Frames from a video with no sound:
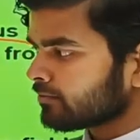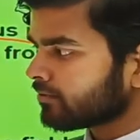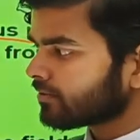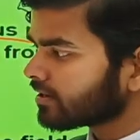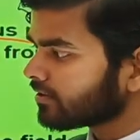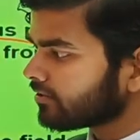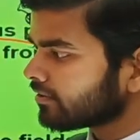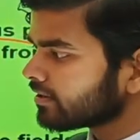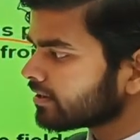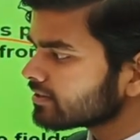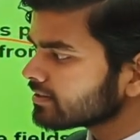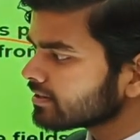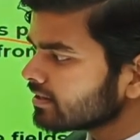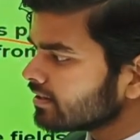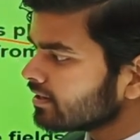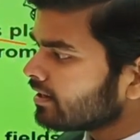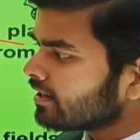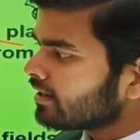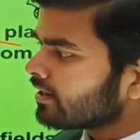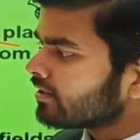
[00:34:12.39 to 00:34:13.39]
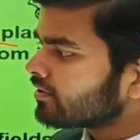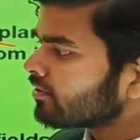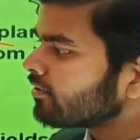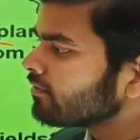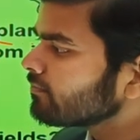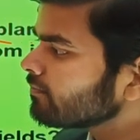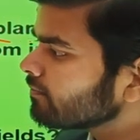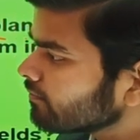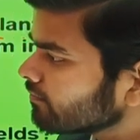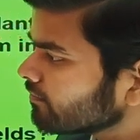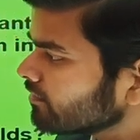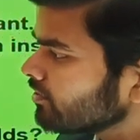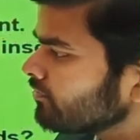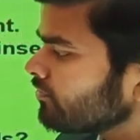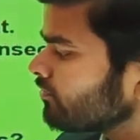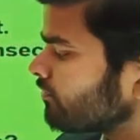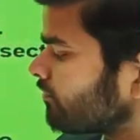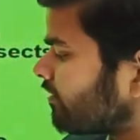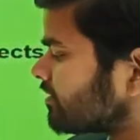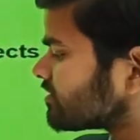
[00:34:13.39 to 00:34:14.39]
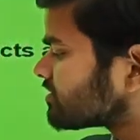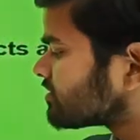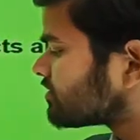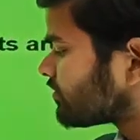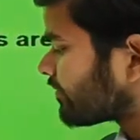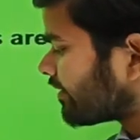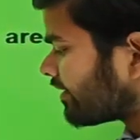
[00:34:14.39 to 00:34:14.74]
Okay, alright. Now, if you want, you